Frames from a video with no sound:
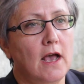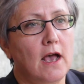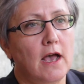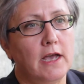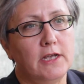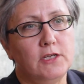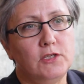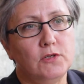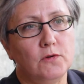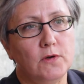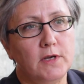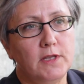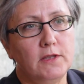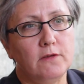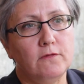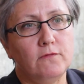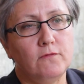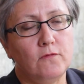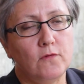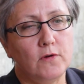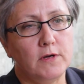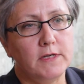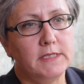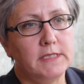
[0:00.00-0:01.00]
I joined the
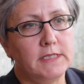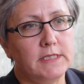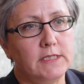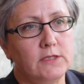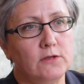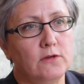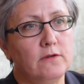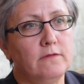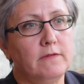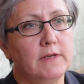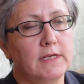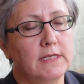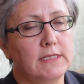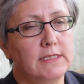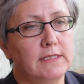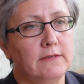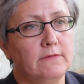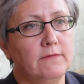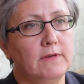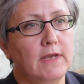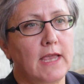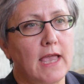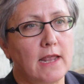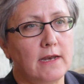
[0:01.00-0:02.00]
Foreign Service
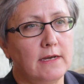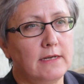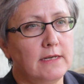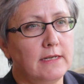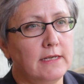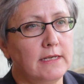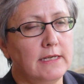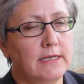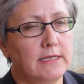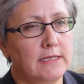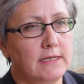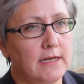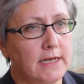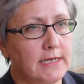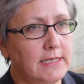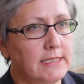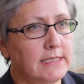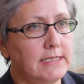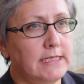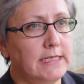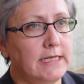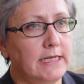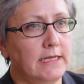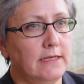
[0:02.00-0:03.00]
of Canada in
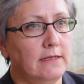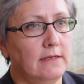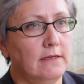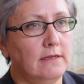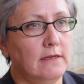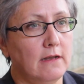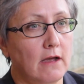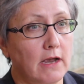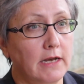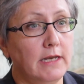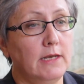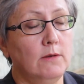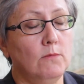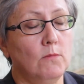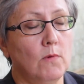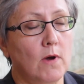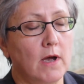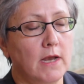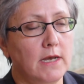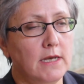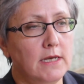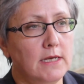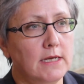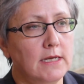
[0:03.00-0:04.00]

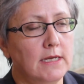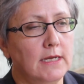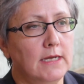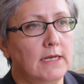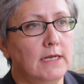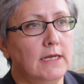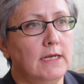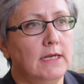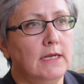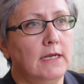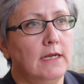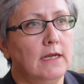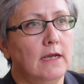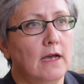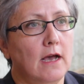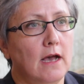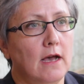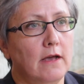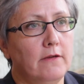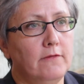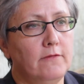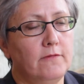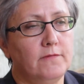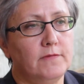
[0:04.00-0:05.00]
1991.
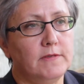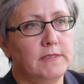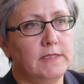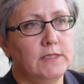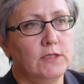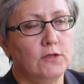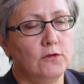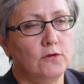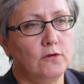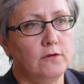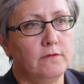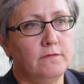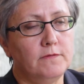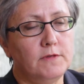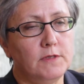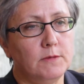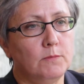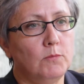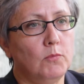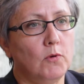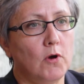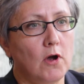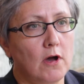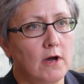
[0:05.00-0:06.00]
I've served
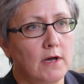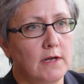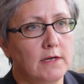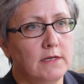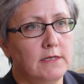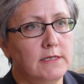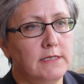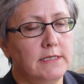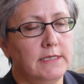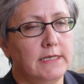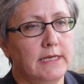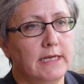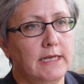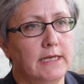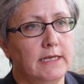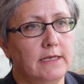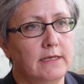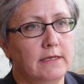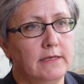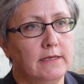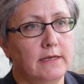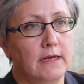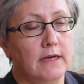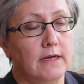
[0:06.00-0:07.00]
abroad
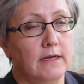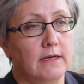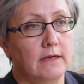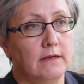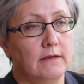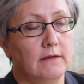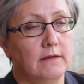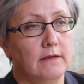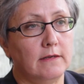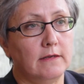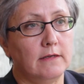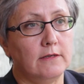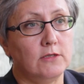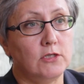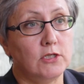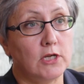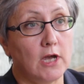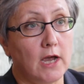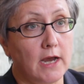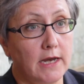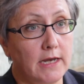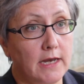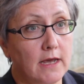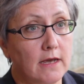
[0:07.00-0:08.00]
in
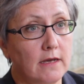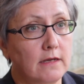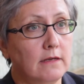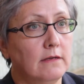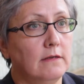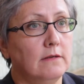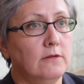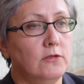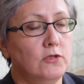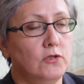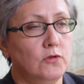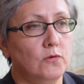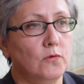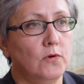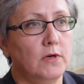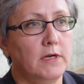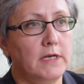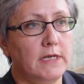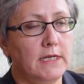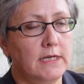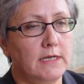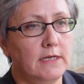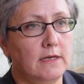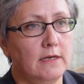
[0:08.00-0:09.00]
China,
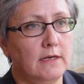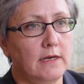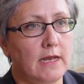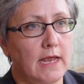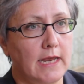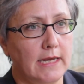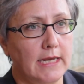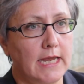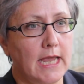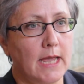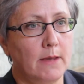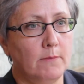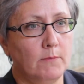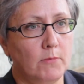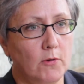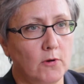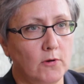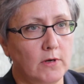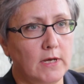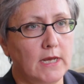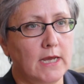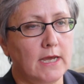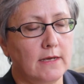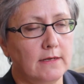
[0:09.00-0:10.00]
Jordan, and
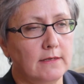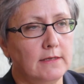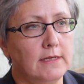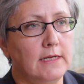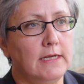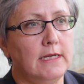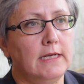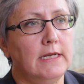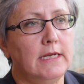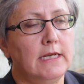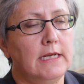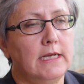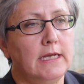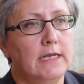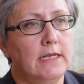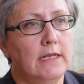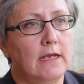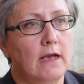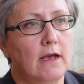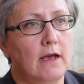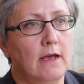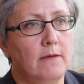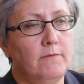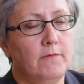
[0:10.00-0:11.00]
Cambodia.
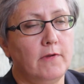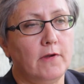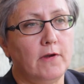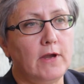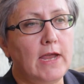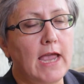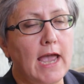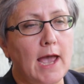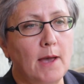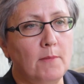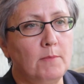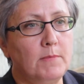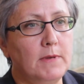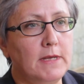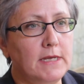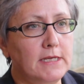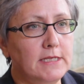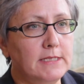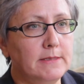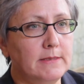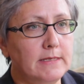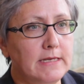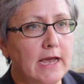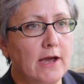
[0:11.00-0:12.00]
I'm very happy
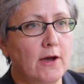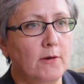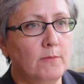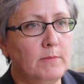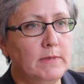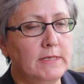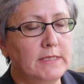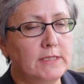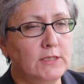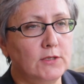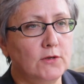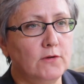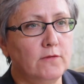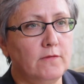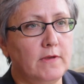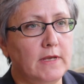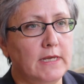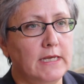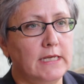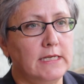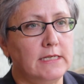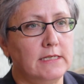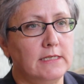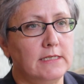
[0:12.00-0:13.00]
to now be
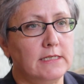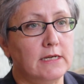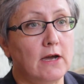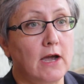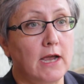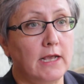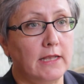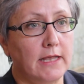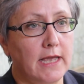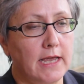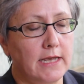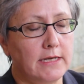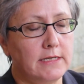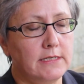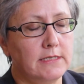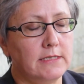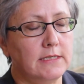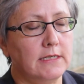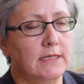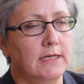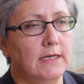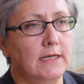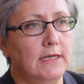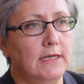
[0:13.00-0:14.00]
serving in Thailand.